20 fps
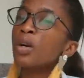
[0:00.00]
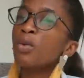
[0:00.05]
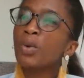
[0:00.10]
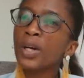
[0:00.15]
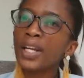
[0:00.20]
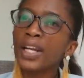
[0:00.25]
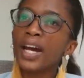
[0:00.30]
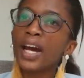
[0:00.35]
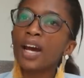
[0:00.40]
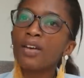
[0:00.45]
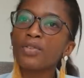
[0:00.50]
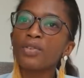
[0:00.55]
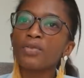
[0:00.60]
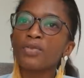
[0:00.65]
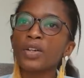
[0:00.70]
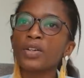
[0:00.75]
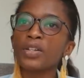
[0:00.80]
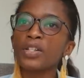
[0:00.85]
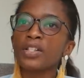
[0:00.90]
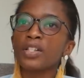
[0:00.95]
When I have a
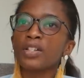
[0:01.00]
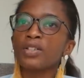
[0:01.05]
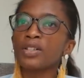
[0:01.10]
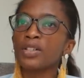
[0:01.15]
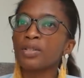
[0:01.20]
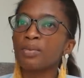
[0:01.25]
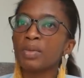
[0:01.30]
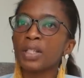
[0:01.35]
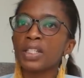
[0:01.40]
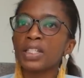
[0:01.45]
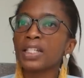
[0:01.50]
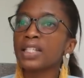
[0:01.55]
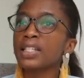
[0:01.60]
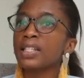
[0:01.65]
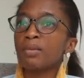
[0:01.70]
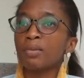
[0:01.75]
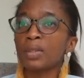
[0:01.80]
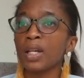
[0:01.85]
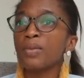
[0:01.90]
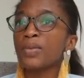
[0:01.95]
very serious meeting,
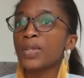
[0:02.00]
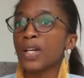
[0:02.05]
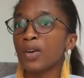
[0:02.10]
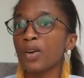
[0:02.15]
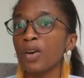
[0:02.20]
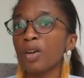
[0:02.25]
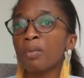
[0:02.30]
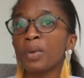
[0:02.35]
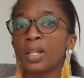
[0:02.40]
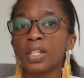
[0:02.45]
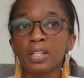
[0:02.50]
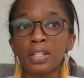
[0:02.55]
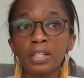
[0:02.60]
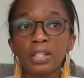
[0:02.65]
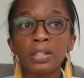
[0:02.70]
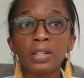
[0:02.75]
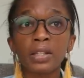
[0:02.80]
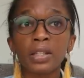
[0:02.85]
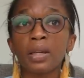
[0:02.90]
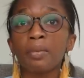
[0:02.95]
sometimes I call my
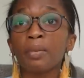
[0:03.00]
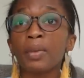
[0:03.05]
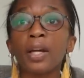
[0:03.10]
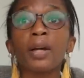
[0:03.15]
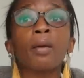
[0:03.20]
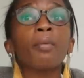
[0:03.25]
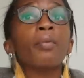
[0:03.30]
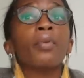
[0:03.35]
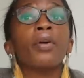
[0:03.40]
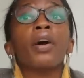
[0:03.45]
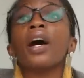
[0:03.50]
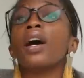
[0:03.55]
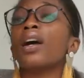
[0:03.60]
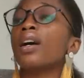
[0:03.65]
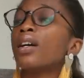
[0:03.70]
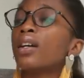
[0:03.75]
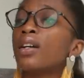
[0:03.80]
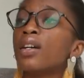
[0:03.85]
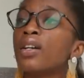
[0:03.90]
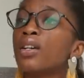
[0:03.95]
sister and I'm like,
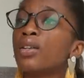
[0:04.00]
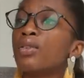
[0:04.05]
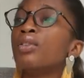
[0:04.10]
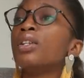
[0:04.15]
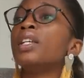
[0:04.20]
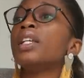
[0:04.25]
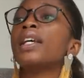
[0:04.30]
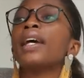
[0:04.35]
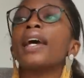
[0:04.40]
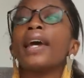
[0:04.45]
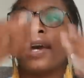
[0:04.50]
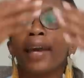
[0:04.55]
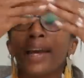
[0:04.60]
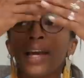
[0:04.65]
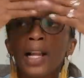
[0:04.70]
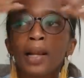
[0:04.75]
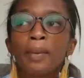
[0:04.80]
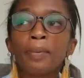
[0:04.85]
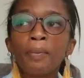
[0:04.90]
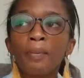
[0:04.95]
bruh, you need to
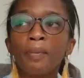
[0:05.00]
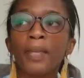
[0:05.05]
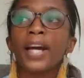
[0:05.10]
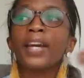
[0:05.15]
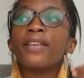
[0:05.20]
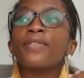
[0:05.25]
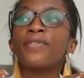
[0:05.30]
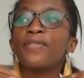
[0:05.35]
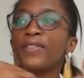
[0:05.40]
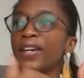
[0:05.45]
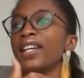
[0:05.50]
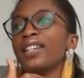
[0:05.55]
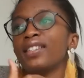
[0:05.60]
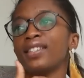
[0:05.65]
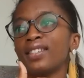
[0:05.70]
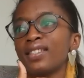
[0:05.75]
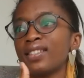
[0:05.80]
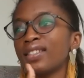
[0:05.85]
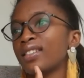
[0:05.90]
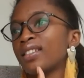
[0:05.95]
help my face.